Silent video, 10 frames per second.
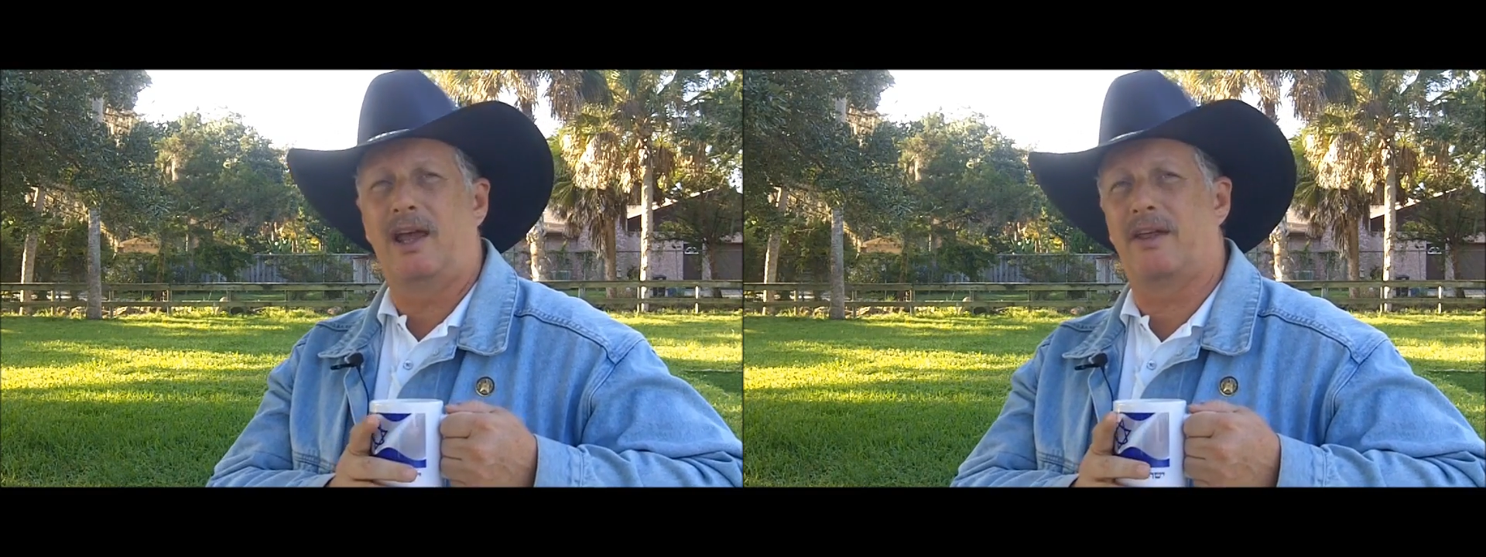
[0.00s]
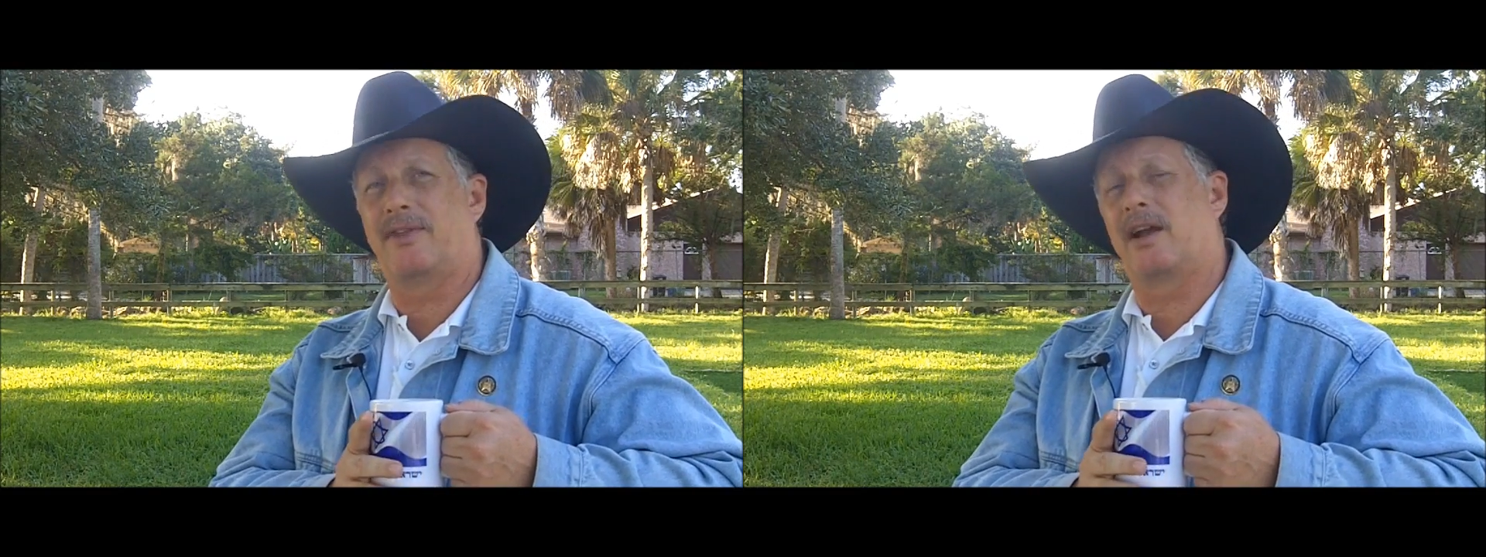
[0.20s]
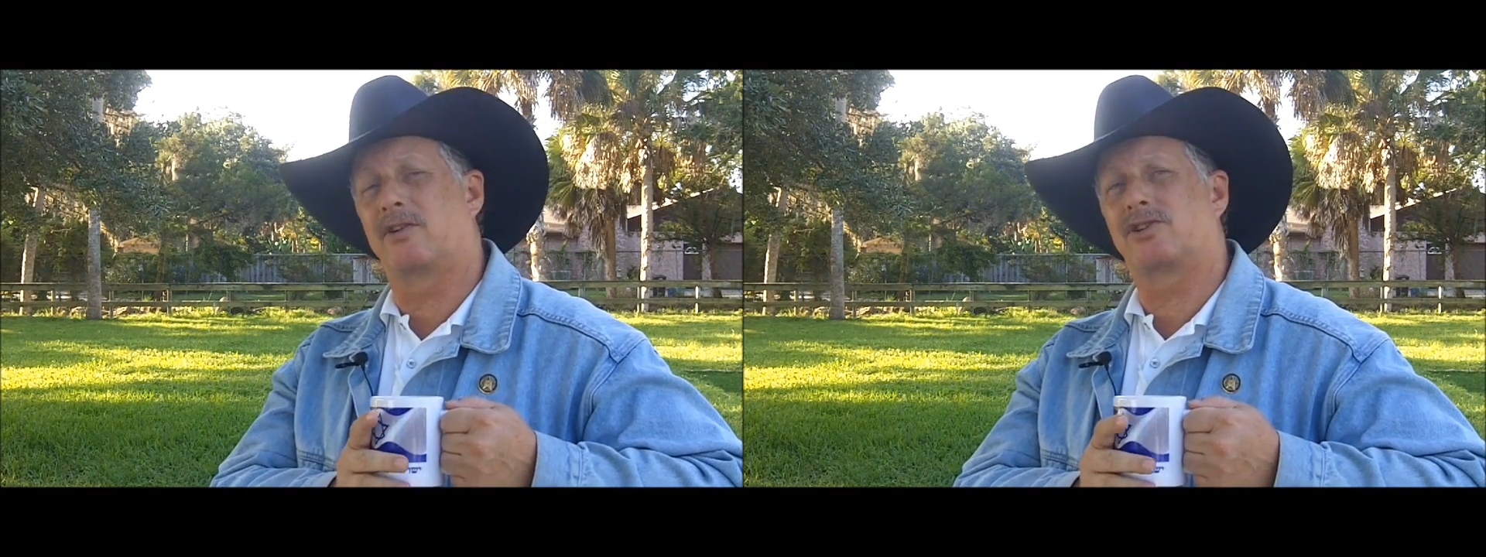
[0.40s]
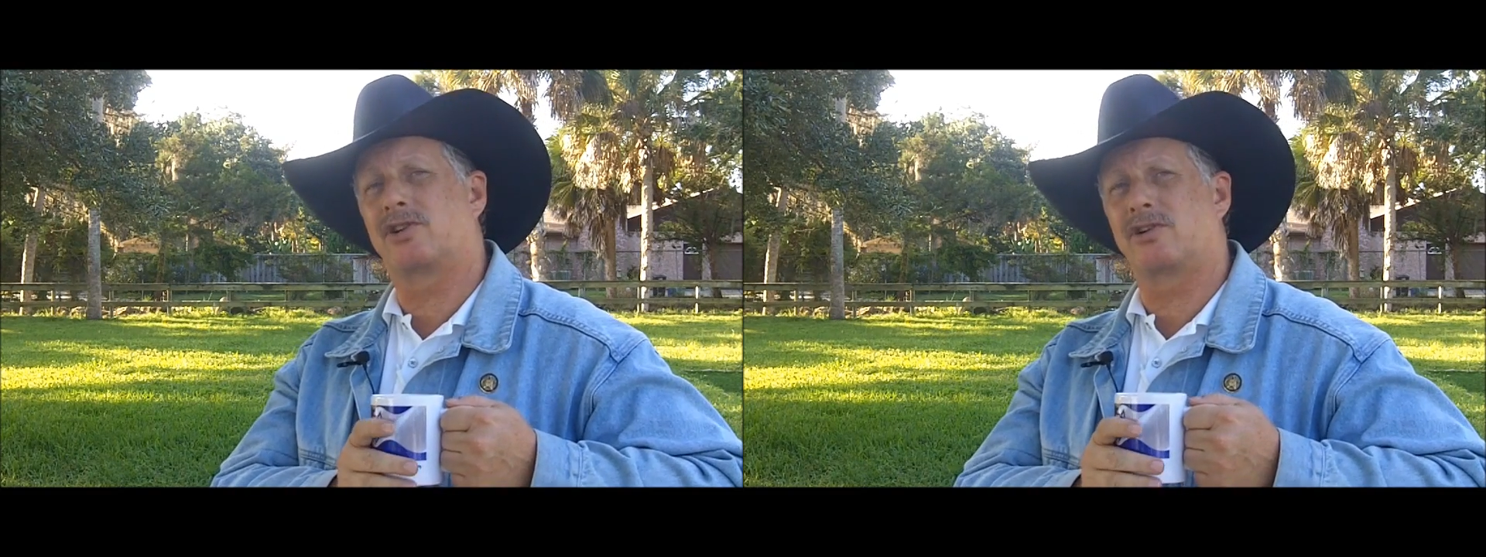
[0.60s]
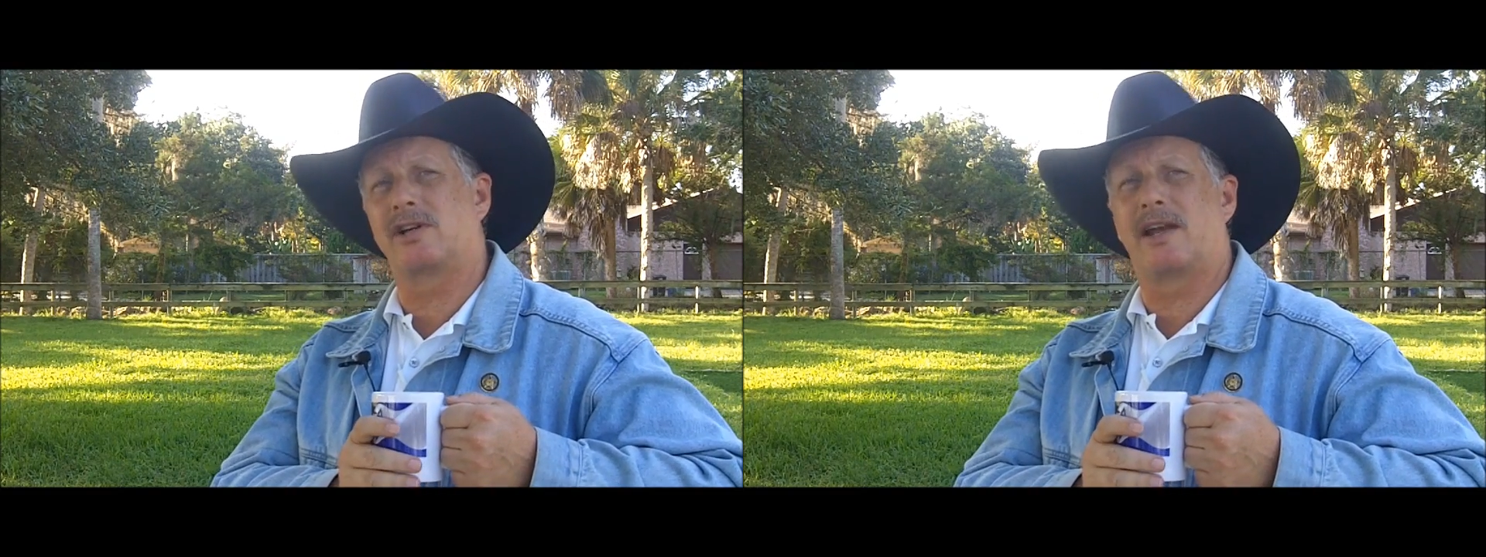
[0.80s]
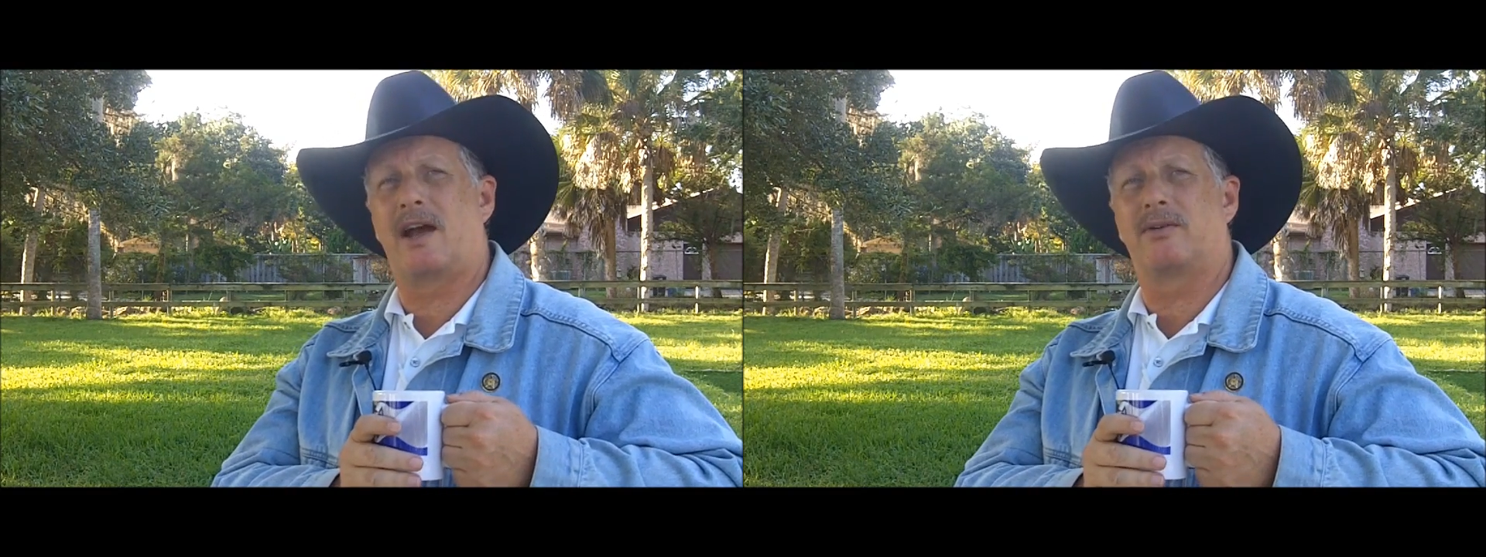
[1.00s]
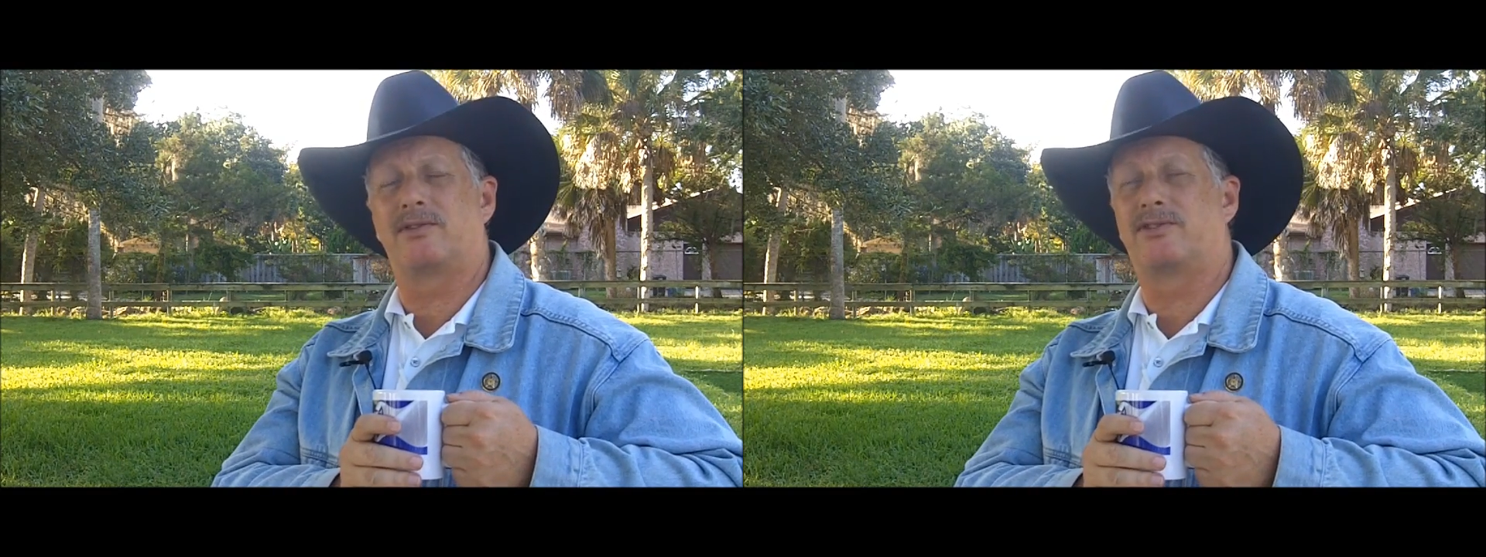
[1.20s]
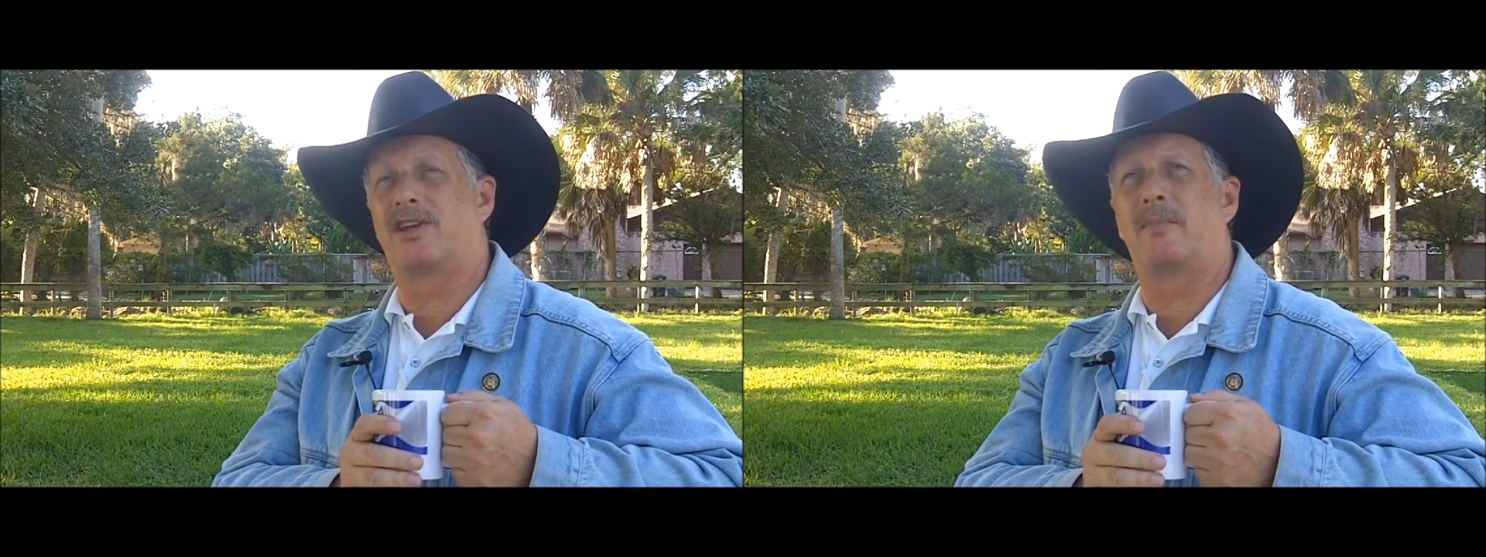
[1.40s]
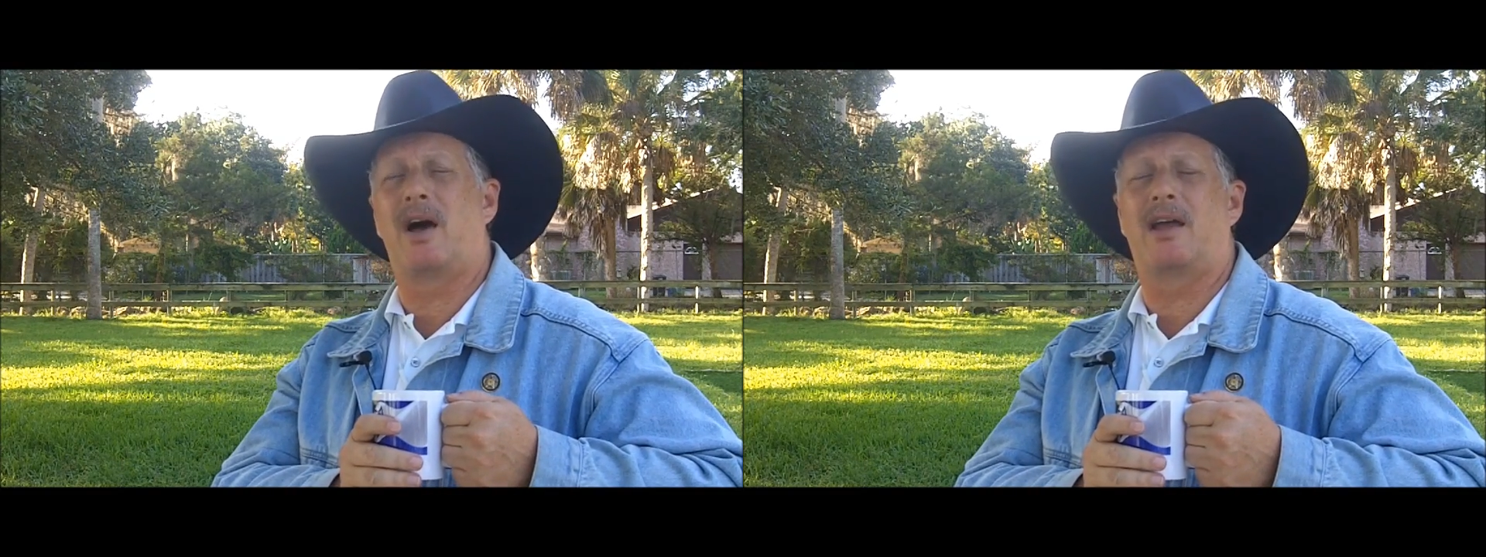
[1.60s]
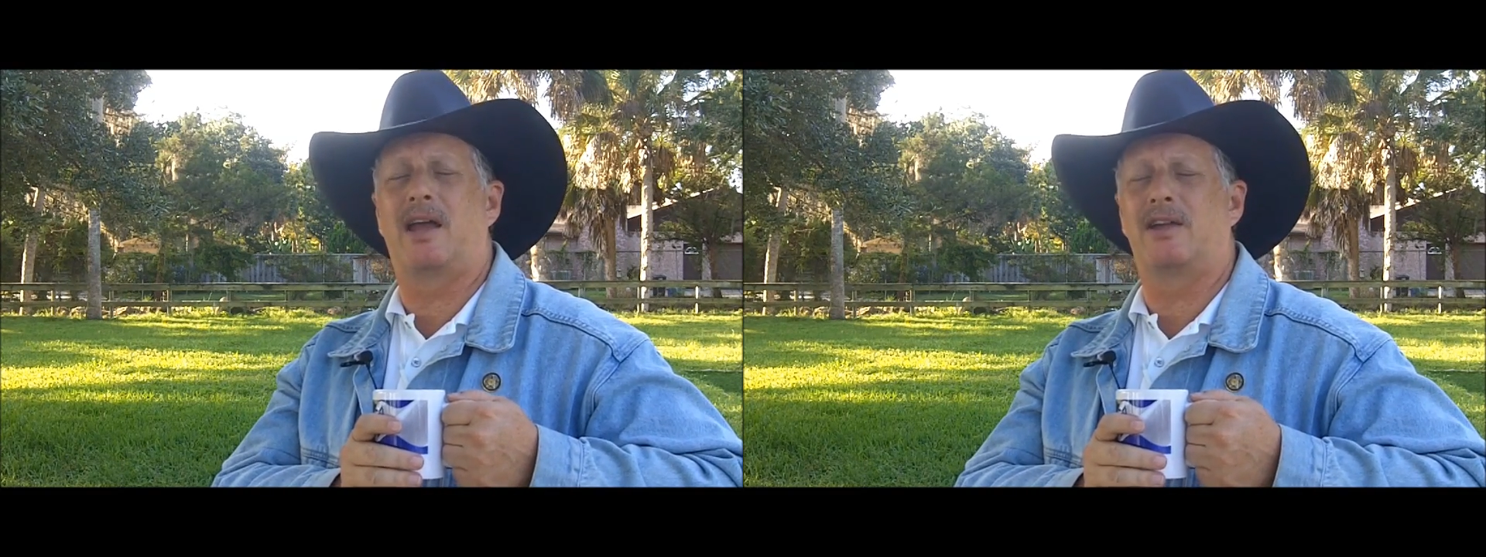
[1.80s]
and they are churning out semi